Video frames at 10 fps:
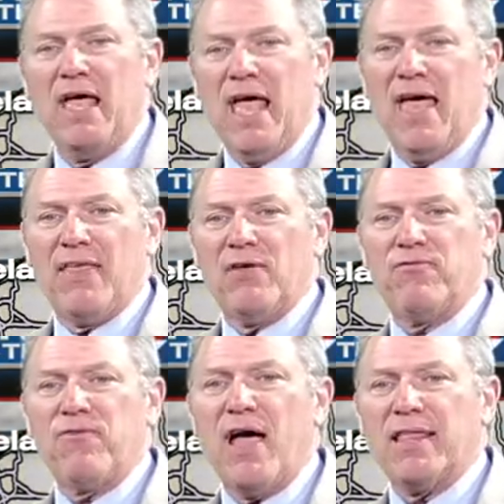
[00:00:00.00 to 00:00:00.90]
And then
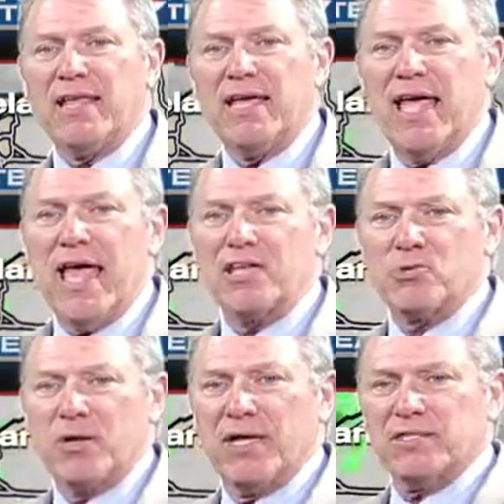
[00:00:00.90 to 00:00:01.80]
finally, as
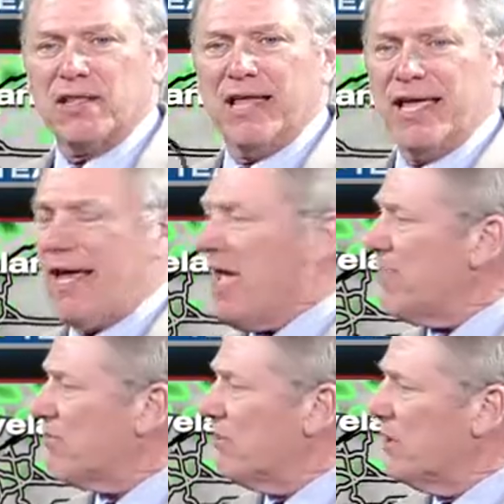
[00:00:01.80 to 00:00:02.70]
we get to late
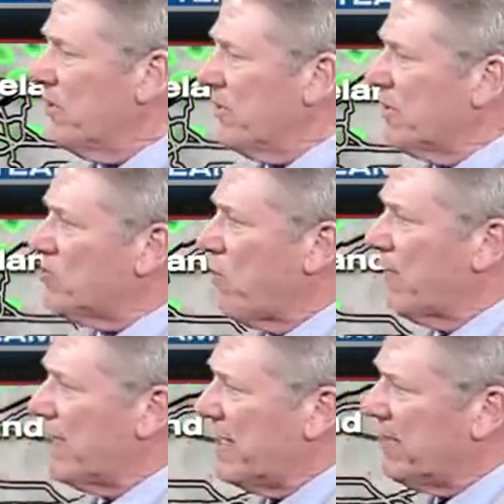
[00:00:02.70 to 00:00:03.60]
afternoon and toward
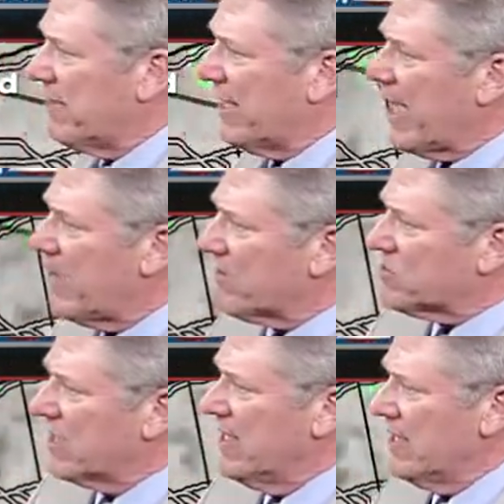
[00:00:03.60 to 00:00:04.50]
the evening
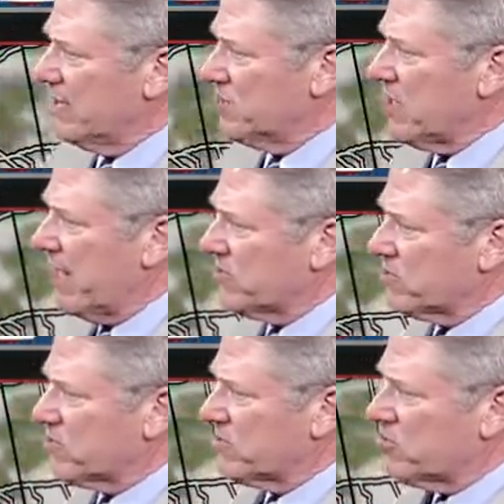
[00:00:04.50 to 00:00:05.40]
hours, the chance of
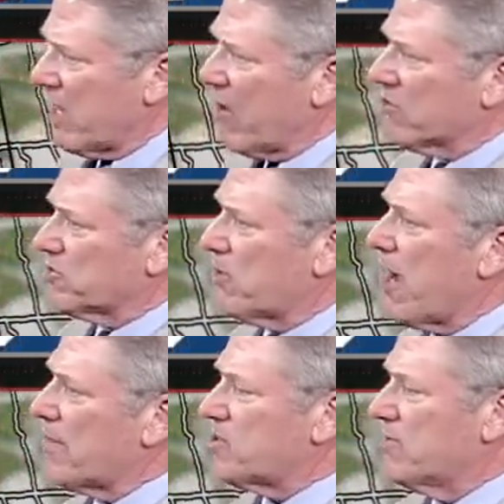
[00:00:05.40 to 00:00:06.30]
some showers,
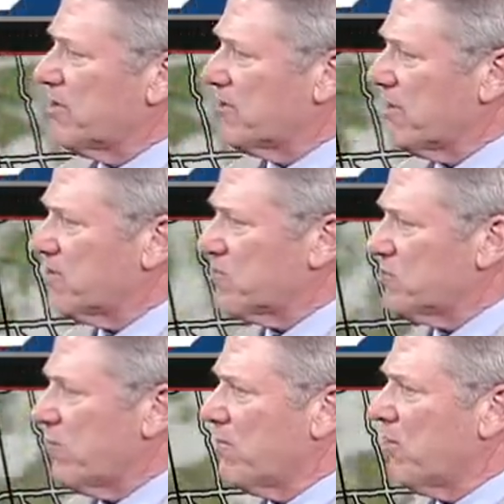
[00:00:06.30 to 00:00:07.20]
perhaps even a
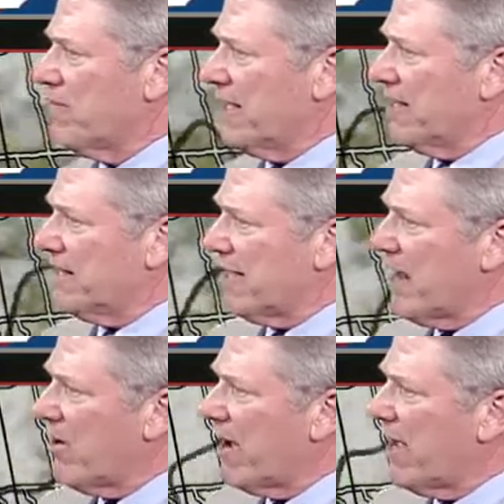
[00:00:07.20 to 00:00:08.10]
thunderstorm moving into the
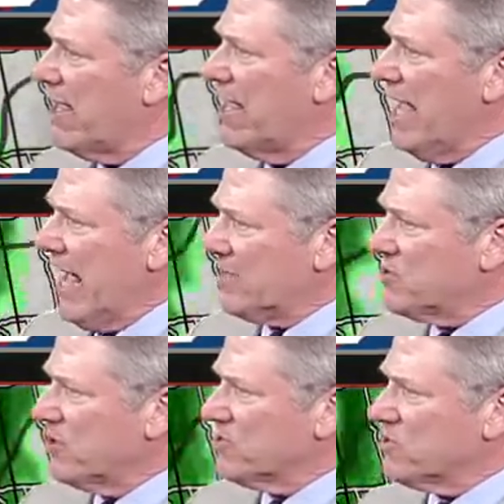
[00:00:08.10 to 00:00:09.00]
area, and
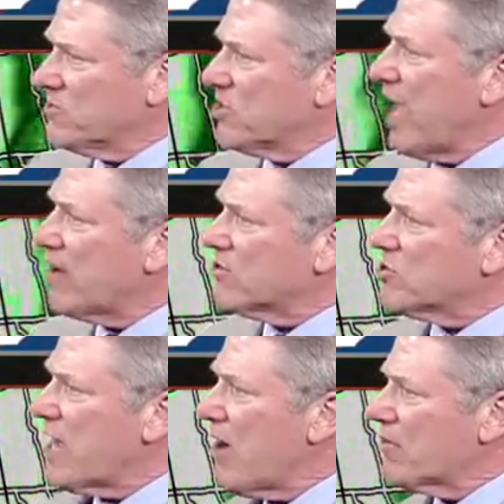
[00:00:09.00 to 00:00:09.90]
still some scattered
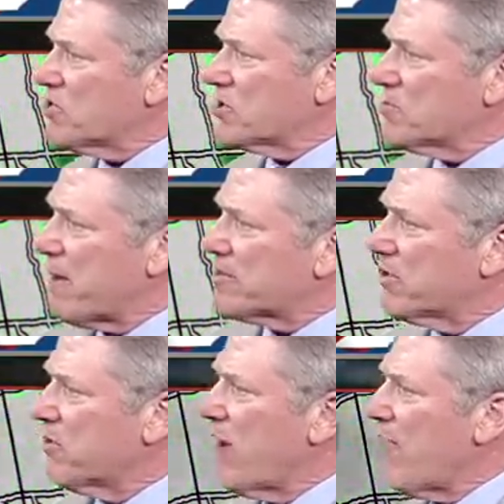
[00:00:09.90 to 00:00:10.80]
showers expected
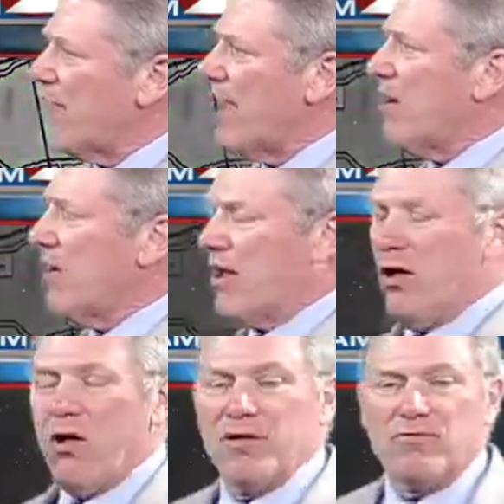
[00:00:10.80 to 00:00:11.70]
around the area
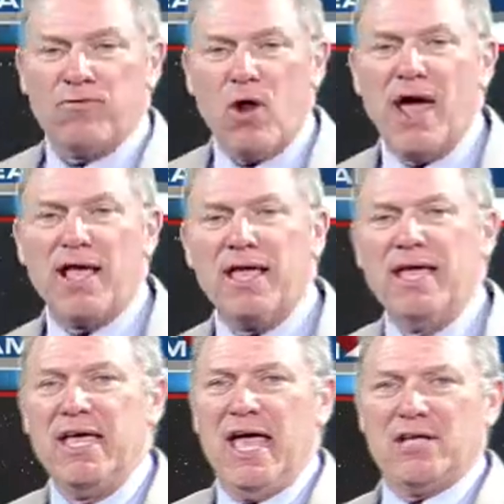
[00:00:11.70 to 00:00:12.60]
on Friday
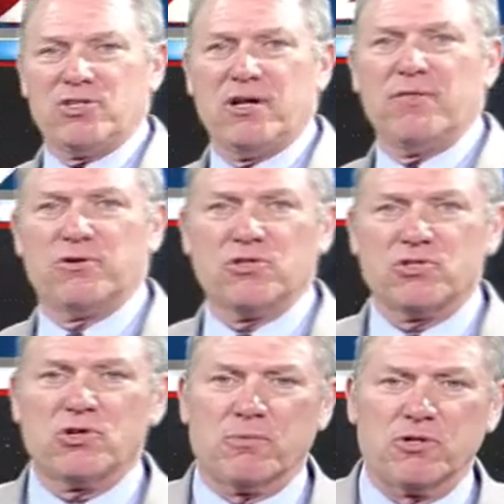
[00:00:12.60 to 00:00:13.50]
as another
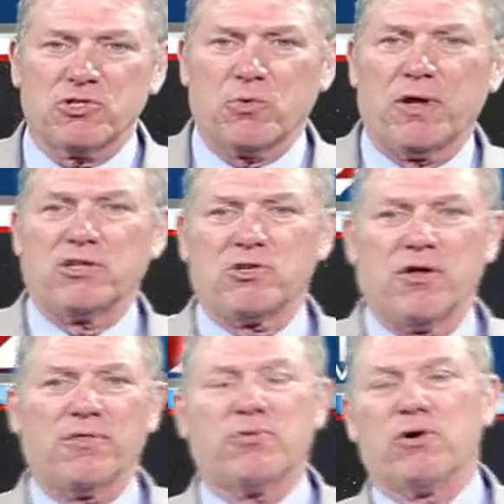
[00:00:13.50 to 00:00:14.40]
disturbance swings
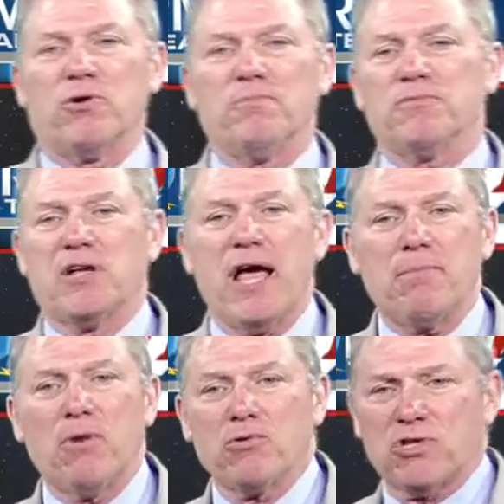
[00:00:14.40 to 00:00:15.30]
on through. Tonight,
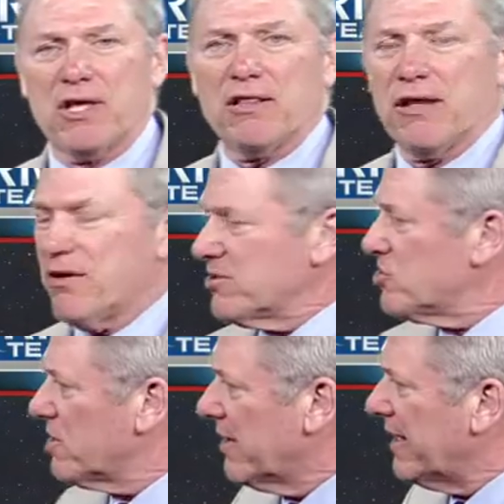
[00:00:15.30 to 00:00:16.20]
mostly clear and
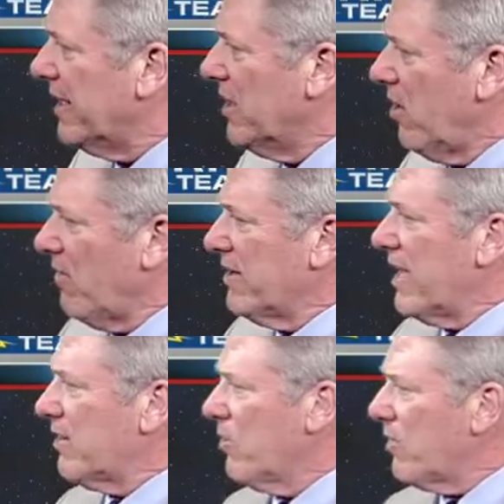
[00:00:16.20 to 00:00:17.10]
chilly.
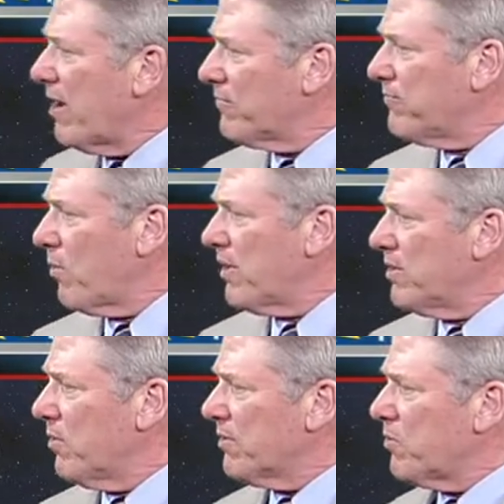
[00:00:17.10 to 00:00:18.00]
Overnight low around 40,
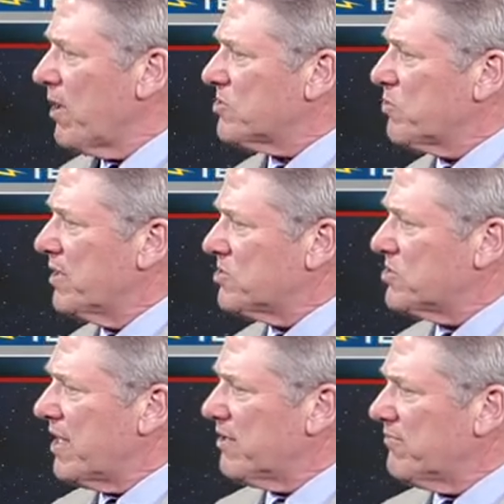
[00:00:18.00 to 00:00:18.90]
northwest winds
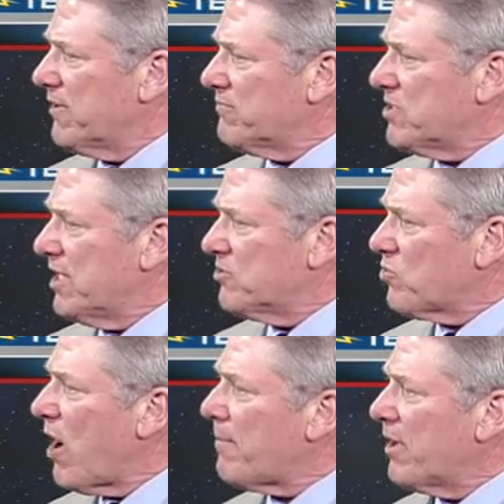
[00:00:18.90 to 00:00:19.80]
10 to 15,
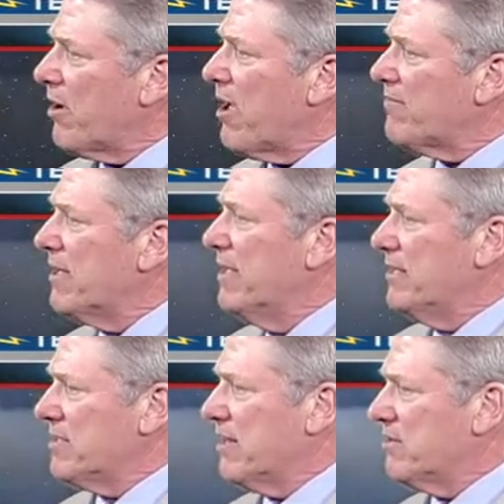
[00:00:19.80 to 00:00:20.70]
dropping off
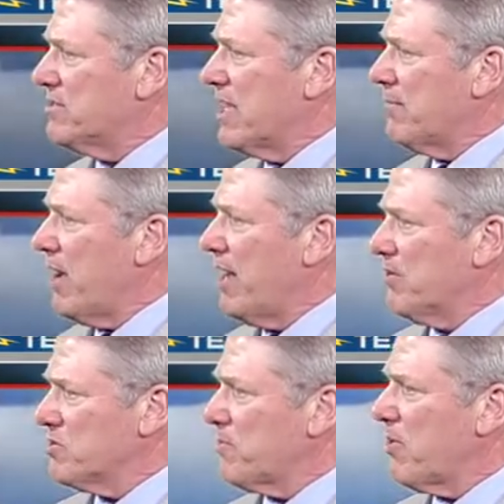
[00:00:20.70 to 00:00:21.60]
to under 10
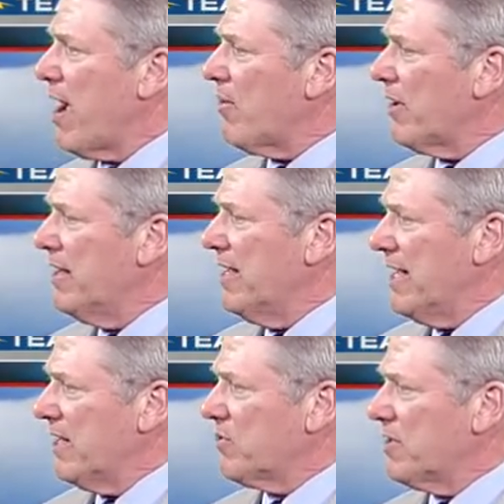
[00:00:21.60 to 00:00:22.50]
miles per hour.
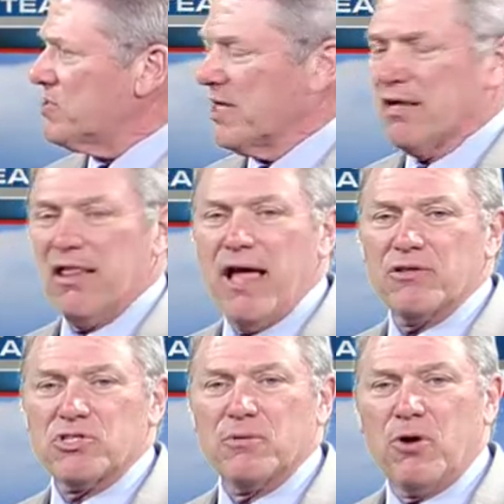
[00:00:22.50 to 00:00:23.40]
Increasing
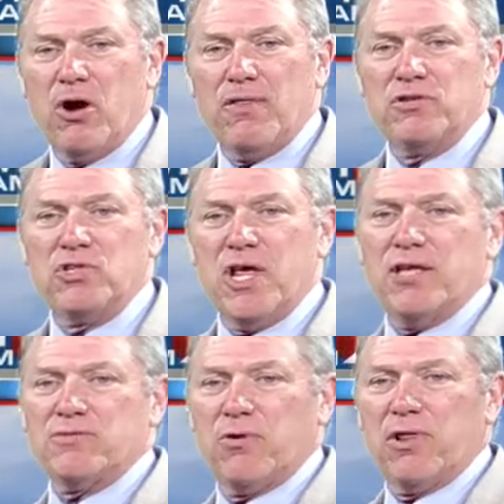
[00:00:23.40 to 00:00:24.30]
clouds tomorrow, the
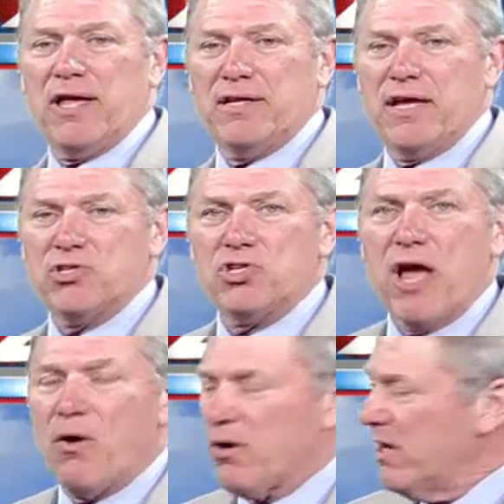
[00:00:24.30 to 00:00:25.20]
chance for a late day
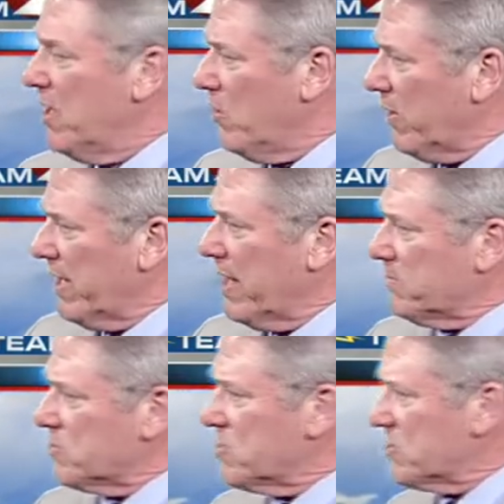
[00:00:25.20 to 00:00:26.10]
shower will get up
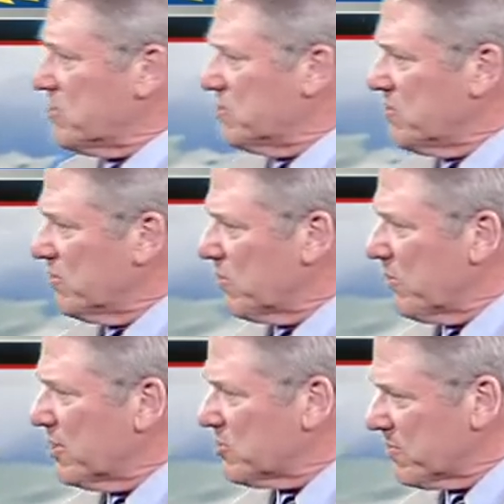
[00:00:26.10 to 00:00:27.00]
to 62
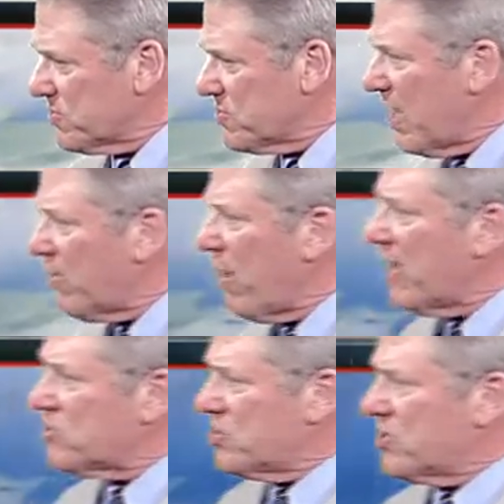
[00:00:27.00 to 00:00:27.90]
degrees with the
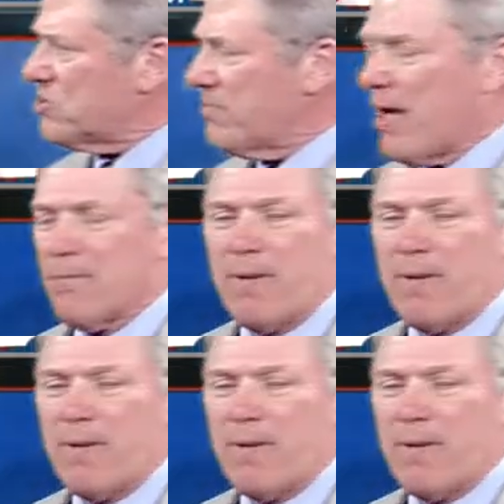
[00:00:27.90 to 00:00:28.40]
sunrise just about